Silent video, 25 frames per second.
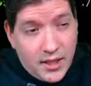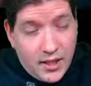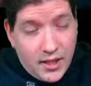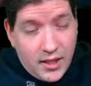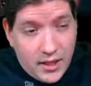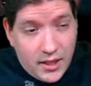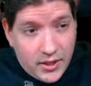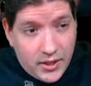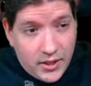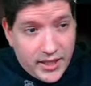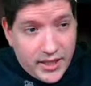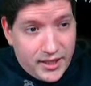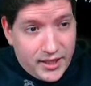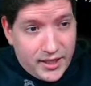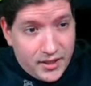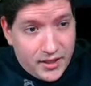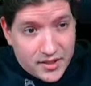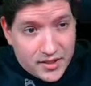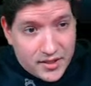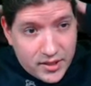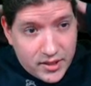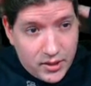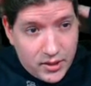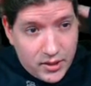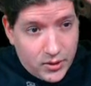Okay,
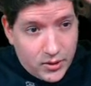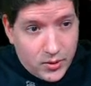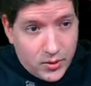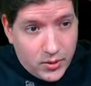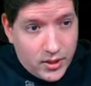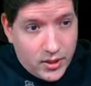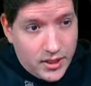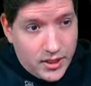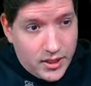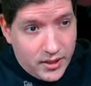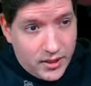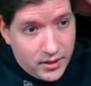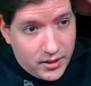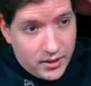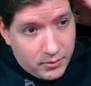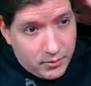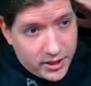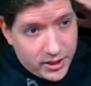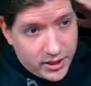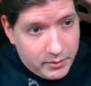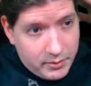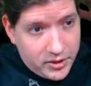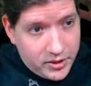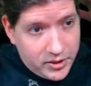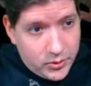so what am
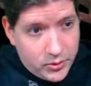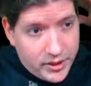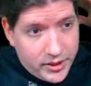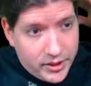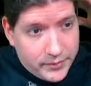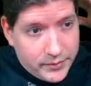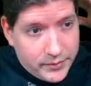I doing?